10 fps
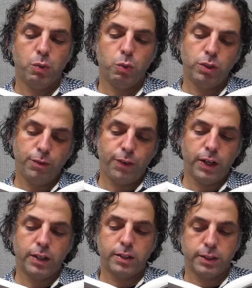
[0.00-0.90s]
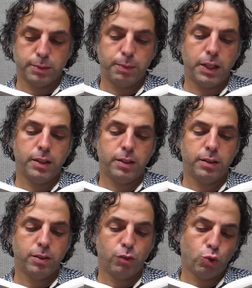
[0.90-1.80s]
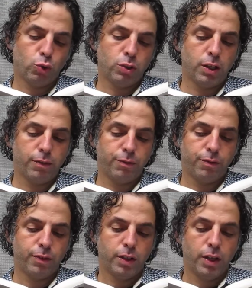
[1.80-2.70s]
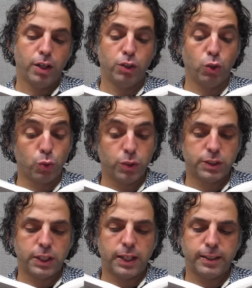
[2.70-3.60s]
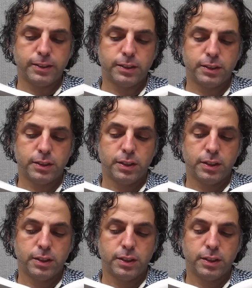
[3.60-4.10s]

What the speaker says: What the fuck? A smile, a short laugh, an awkward silence,